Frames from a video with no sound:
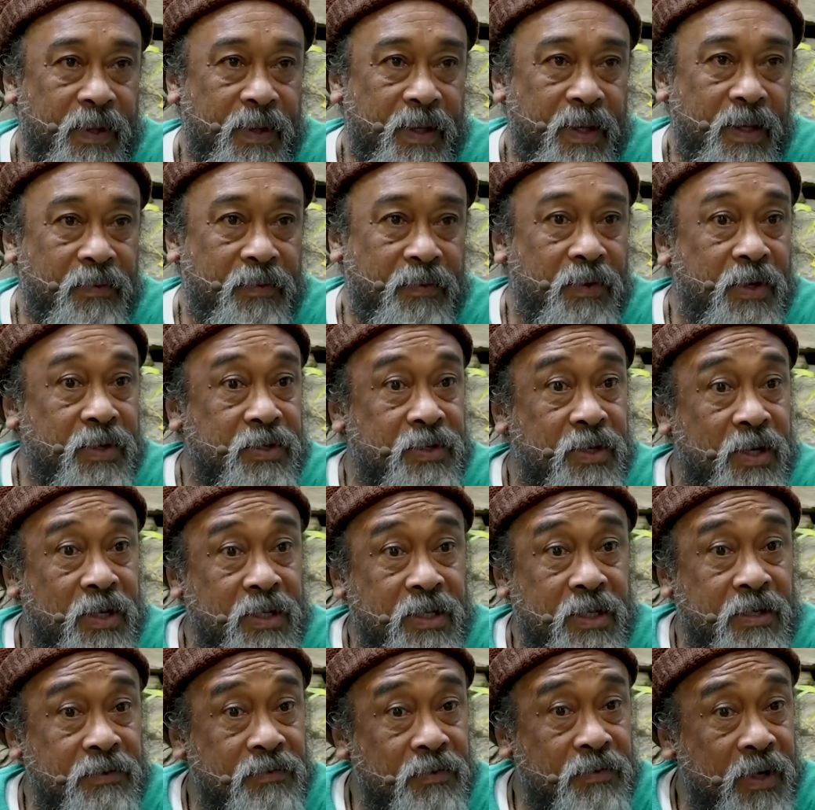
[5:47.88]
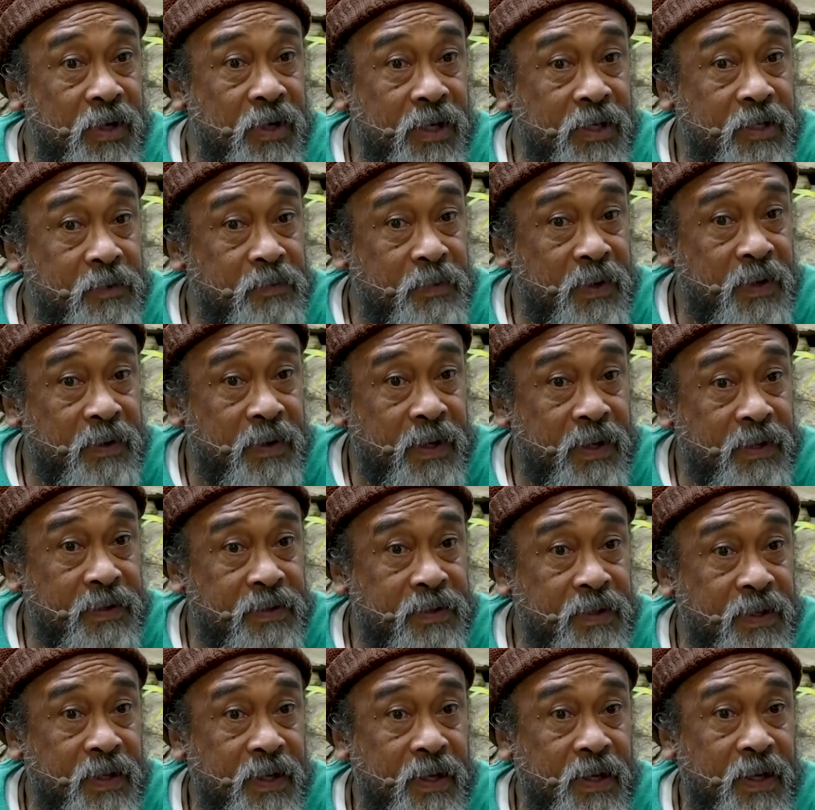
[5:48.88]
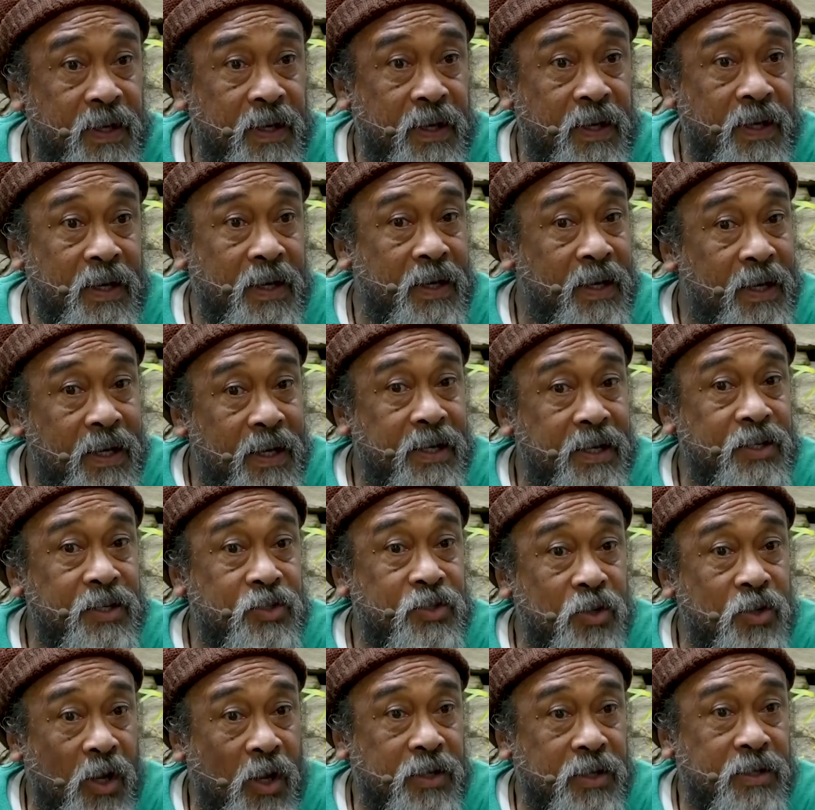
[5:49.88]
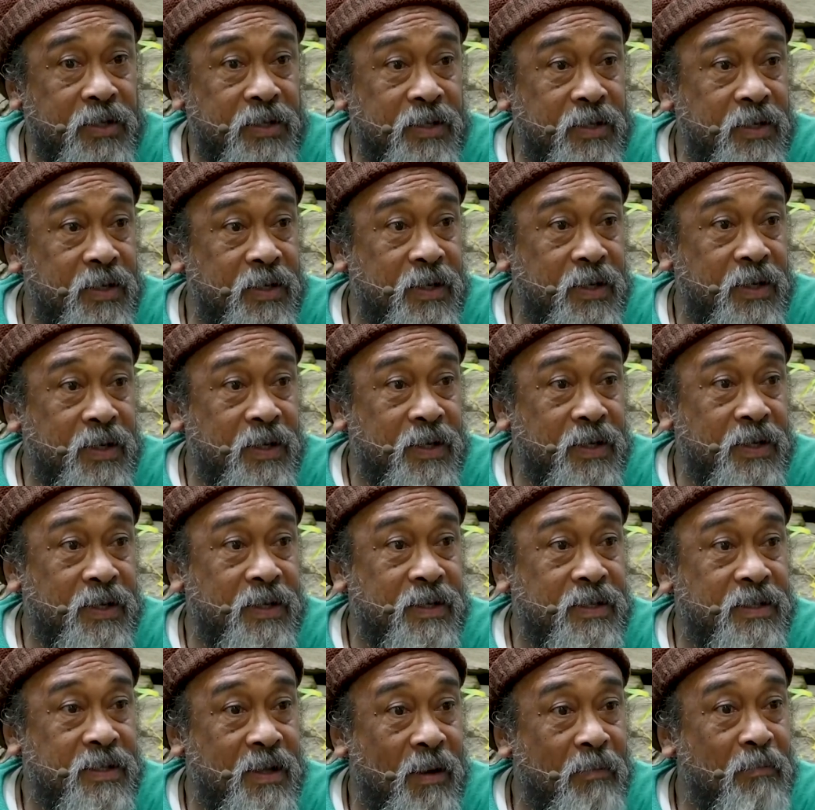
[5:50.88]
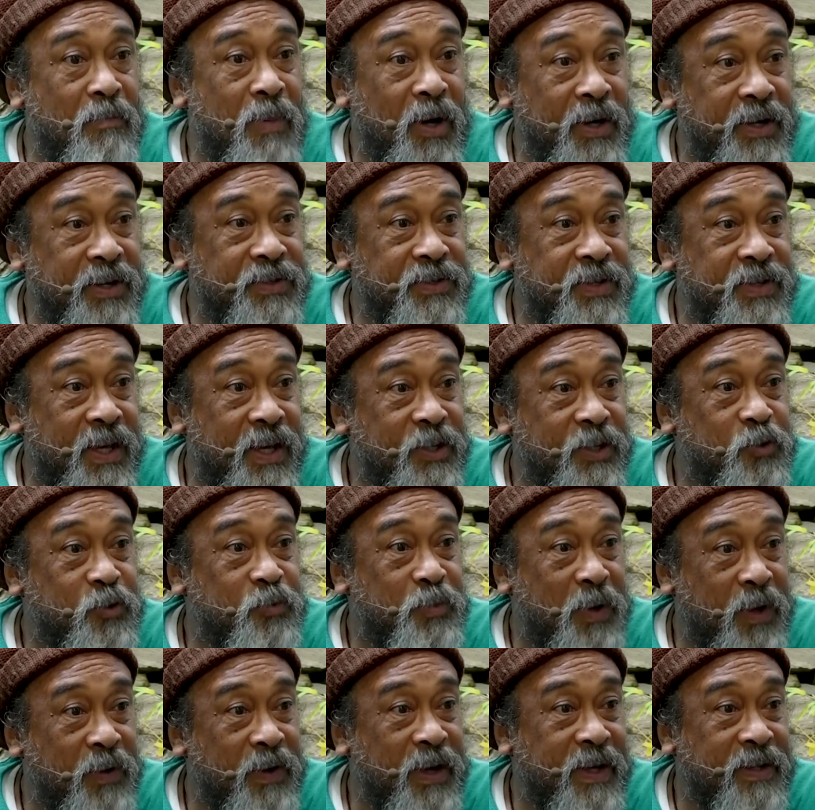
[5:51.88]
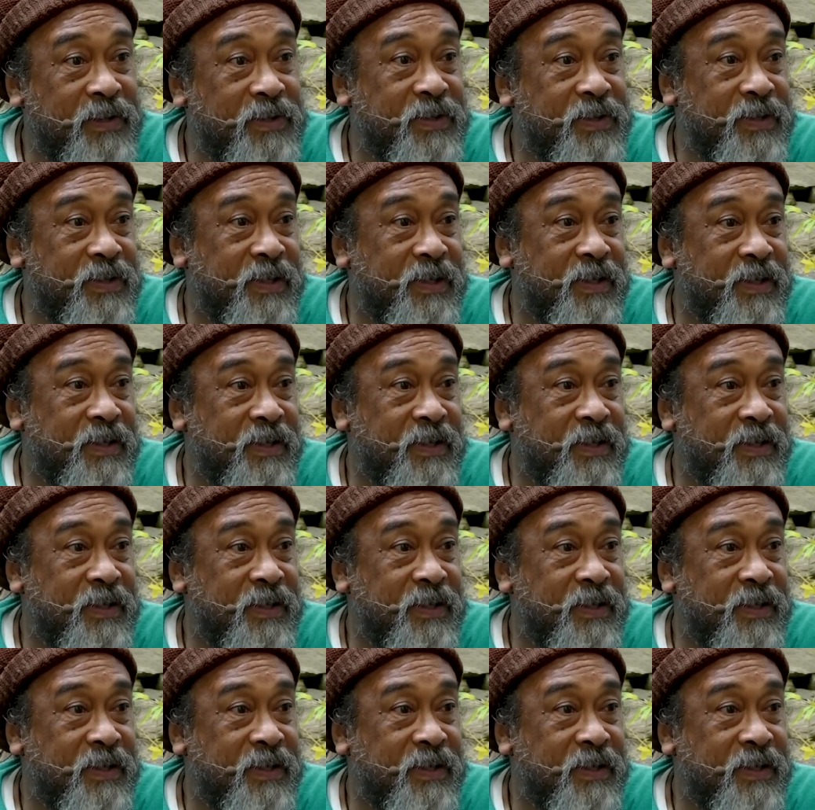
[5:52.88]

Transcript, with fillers: If we are searching for an experience, it is not somebody's experience.